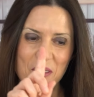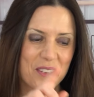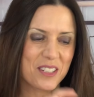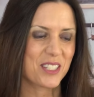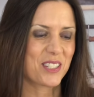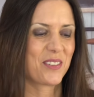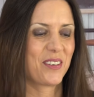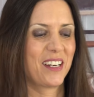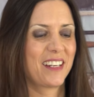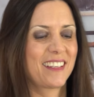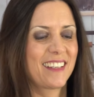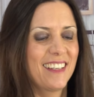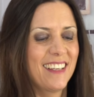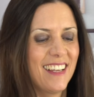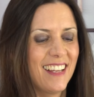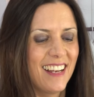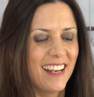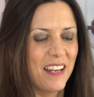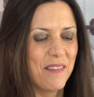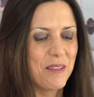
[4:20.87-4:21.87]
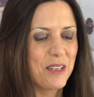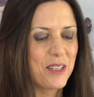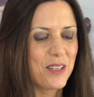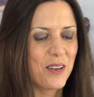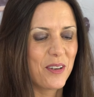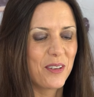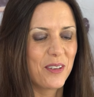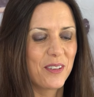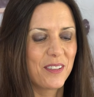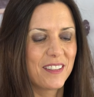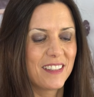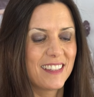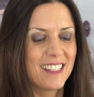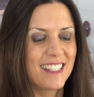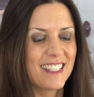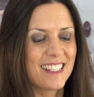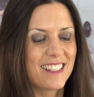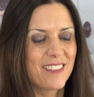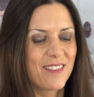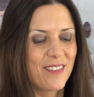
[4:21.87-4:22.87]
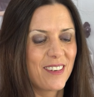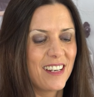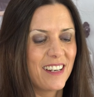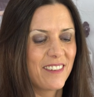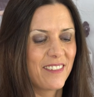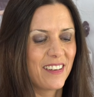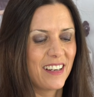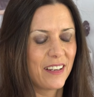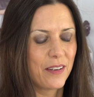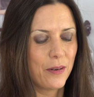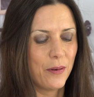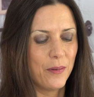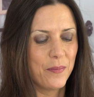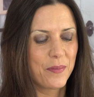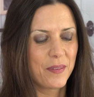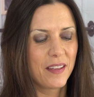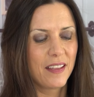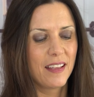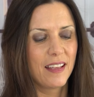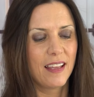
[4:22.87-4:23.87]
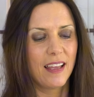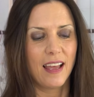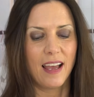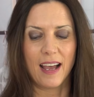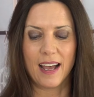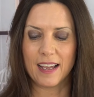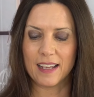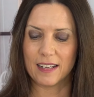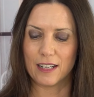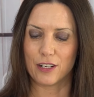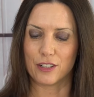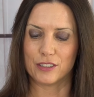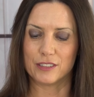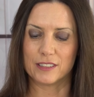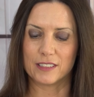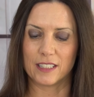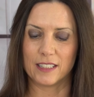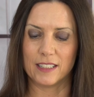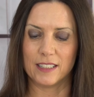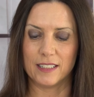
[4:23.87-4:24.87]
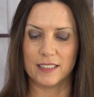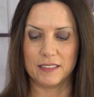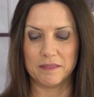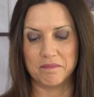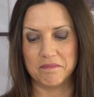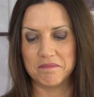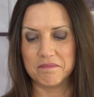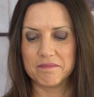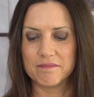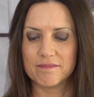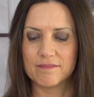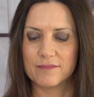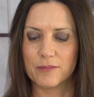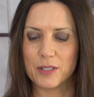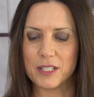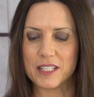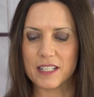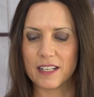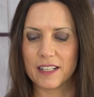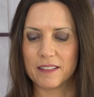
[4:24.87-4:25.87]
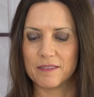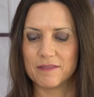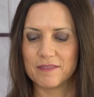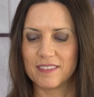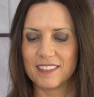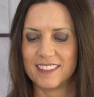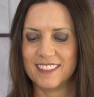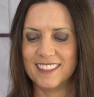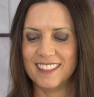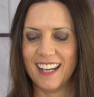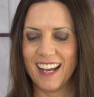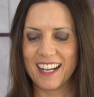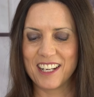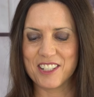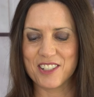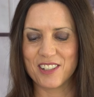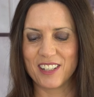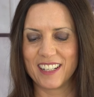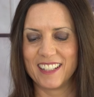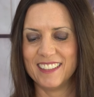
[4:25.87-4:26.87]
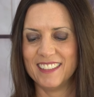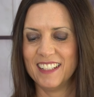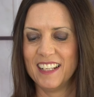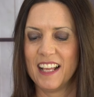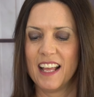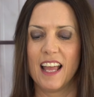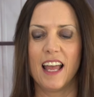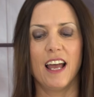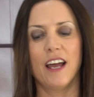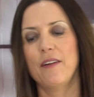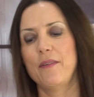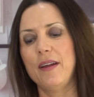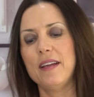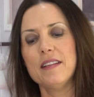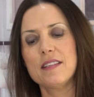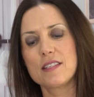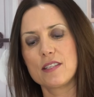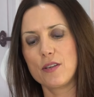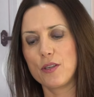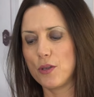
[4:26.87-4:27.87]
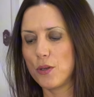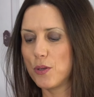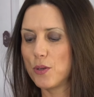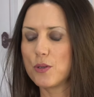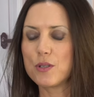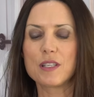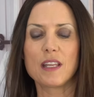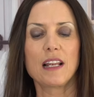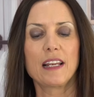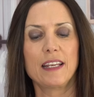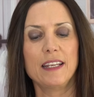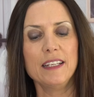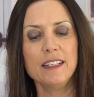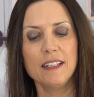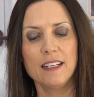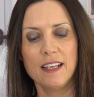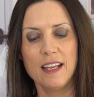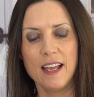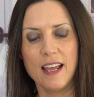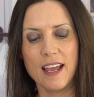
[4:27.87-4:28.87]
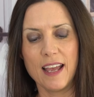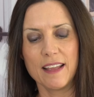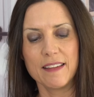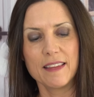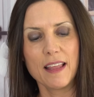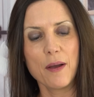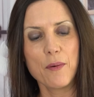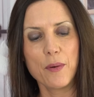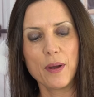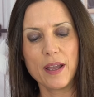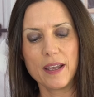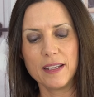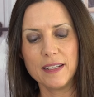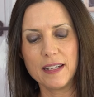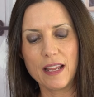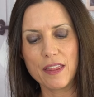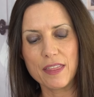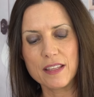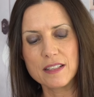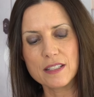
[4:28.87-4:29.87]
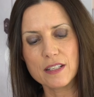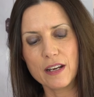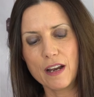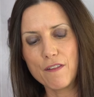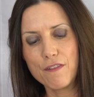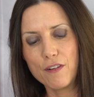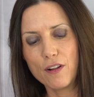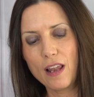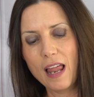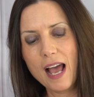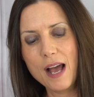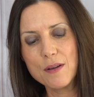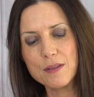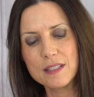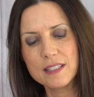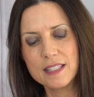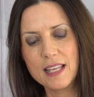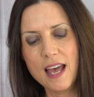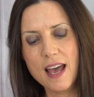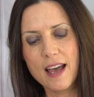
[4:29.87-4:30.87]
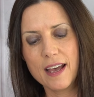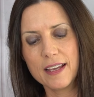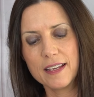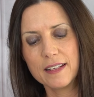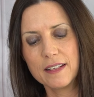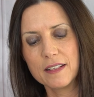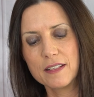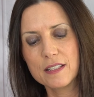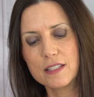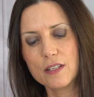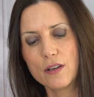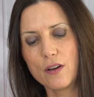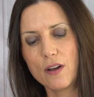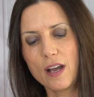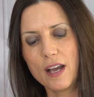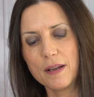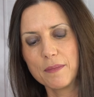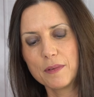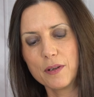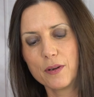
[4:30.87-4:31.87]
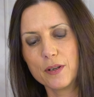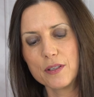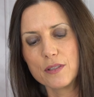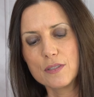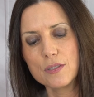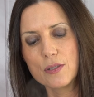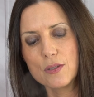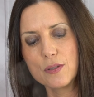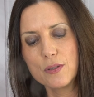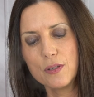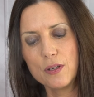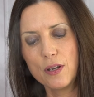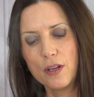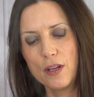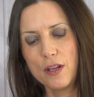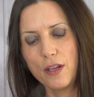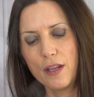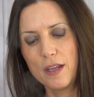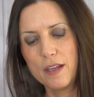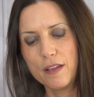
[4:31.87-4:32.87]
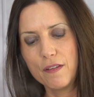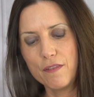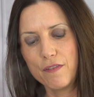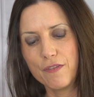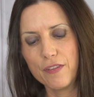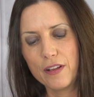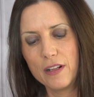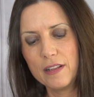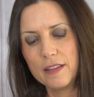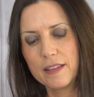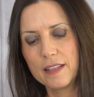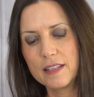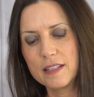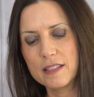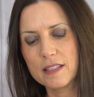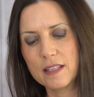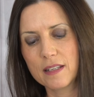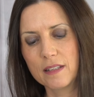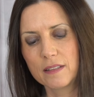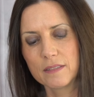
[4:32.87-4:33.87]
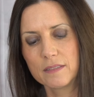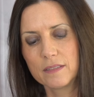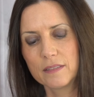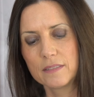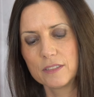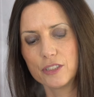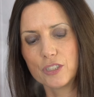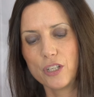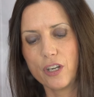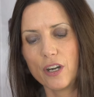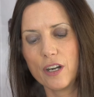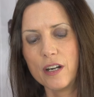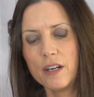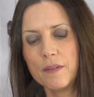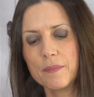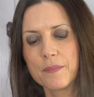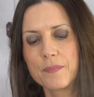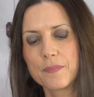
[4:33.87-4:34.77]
this trick? Let me show you. This is really cool. I learned it recently, actually. All right, so you use the lid, and that way nothing's gonna fall outside. So I'm going to fill this jar